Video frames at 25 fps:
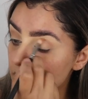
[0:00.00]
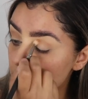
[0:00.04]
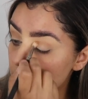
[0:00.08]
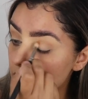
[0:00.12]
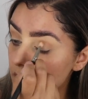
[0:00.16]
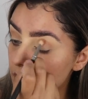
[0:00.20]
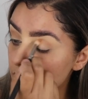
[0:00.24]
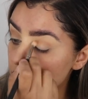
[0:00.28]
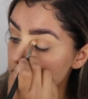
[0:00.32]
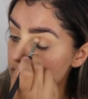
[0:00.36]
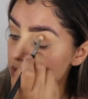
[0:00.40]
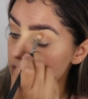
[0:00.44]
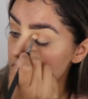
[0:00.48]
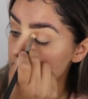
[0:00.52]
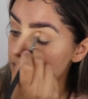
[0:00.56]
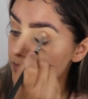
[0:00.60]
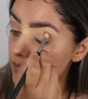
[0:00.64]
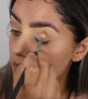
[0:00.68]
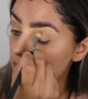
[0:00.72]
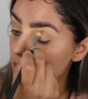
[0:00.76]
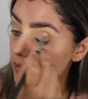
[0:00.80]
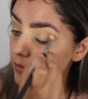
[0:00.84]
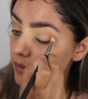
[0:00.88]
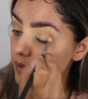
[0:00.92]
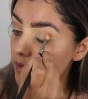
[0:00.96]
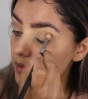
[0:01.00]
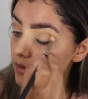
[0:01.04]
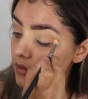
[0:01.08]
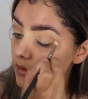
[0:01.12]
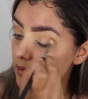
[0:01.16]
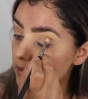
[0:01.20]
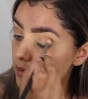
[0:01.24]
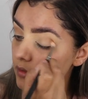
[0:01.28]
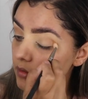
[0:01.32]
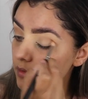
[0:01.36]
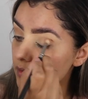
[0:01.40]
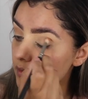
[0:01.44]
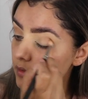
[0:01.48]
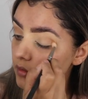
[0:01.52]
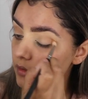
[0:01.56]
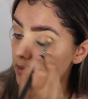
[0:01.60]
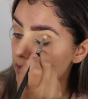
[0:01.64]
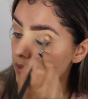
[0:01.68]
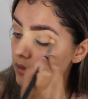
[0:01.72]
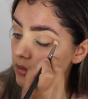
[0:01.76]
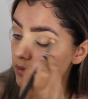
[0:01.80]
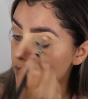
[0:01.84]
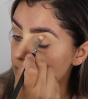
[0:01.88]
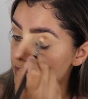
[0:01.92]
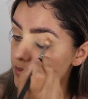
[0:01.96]
I'm just following the
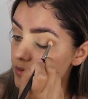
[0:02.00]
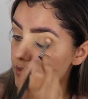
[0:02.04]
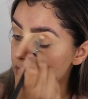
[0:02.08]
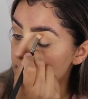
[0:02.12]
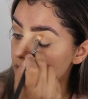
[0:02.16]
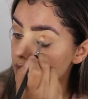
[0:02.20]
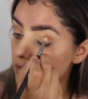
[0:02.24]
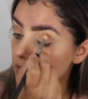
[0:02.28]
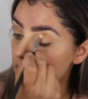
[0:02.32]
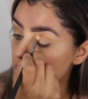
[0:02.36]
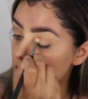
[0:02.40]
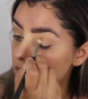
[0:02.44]
natural